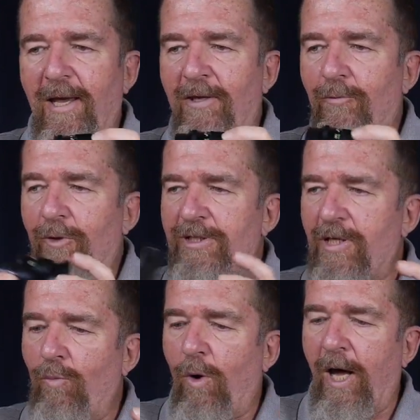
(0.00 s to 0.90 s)
And the
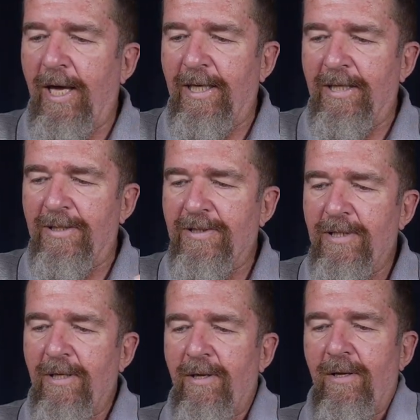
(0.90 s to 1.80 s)
reason why is
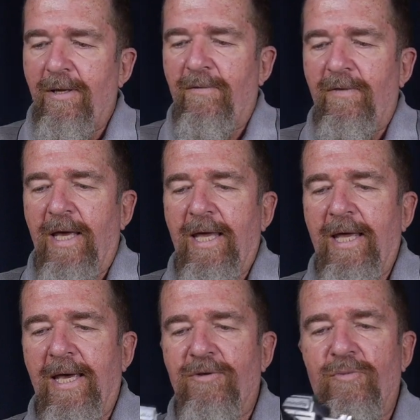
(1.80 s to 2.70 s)
they
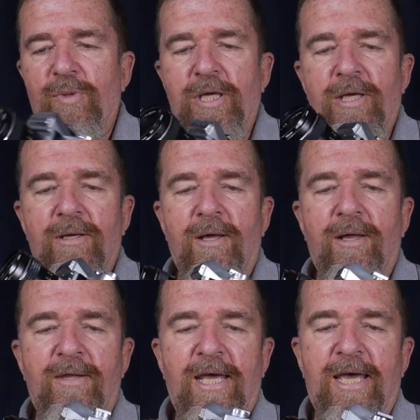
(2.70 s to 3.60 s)
had to be
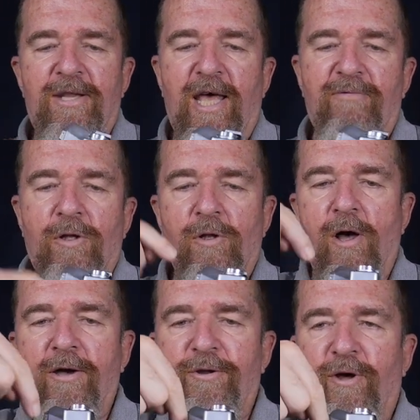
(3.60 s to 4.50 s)
they had to have a
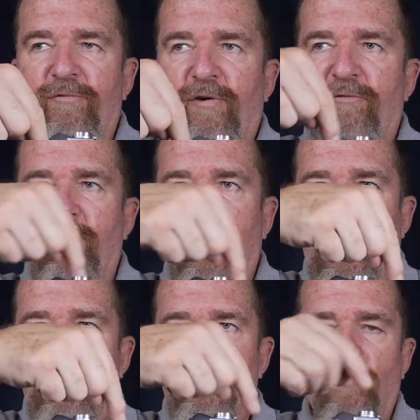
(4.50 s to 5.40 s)
long enough
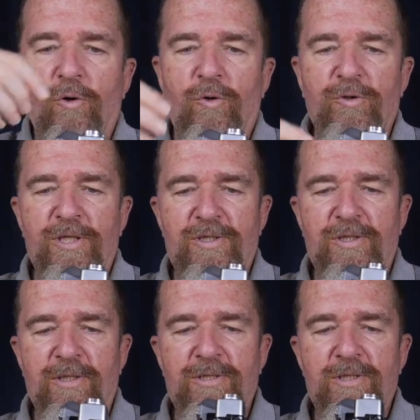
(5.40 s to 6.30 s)
flange focal
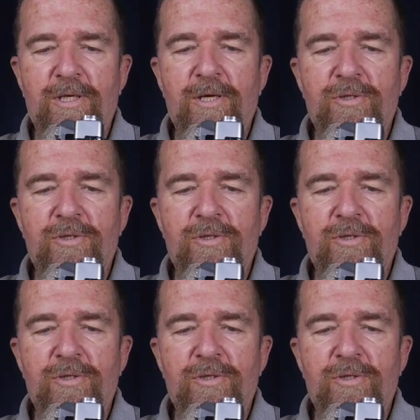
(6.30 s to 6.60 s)
distance